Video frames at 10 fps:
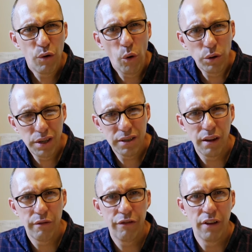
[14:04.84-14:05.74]
course it's
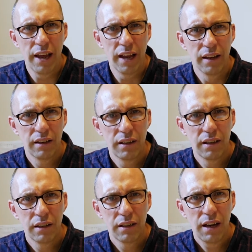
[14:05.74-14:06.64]
unfair.
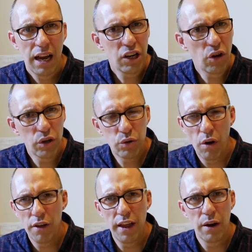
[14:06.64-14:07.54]
And God's
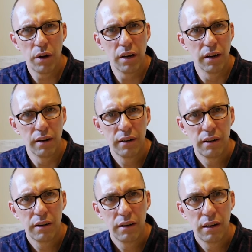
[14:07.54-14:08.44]
right there in it.
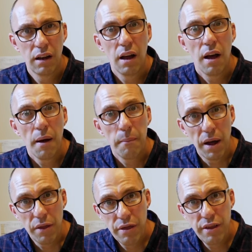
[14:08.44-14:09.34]

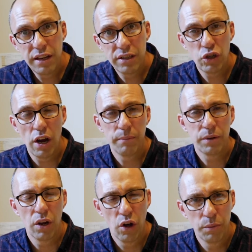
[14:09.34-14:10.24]
But this
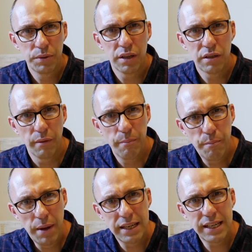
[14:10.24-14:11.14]
chapter helps us to
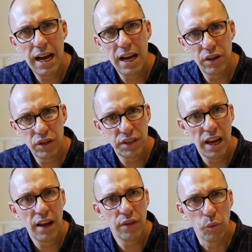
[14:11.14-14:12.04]
better
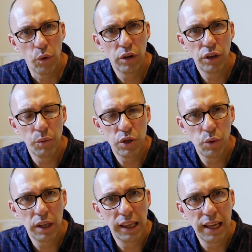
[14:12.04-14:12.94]
understand the world in which
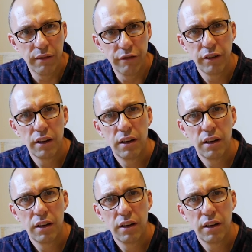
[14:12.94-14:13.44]
we live